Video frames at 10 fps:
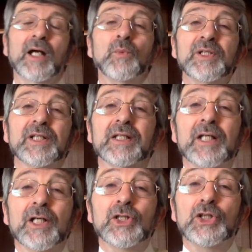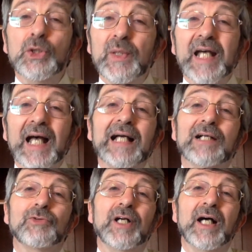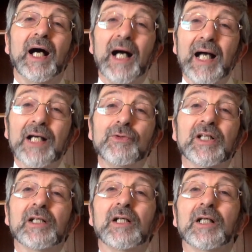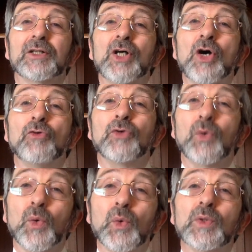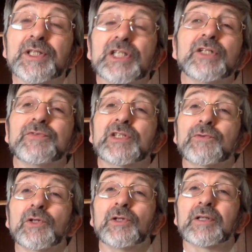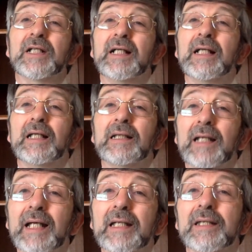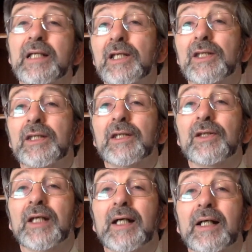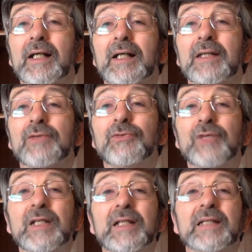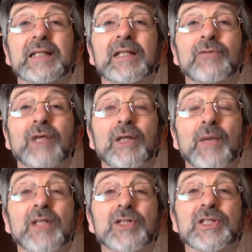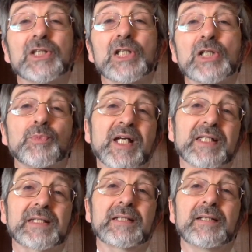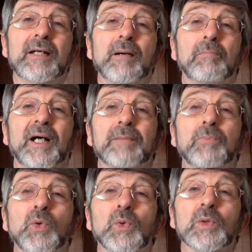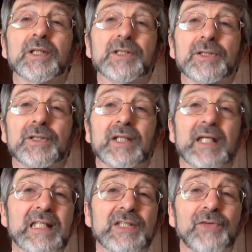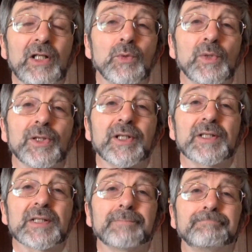I wonder, do we have a high regard for all the servants of God, like the, the feelings and evaluations expressed by Paul concerning his fellow workers?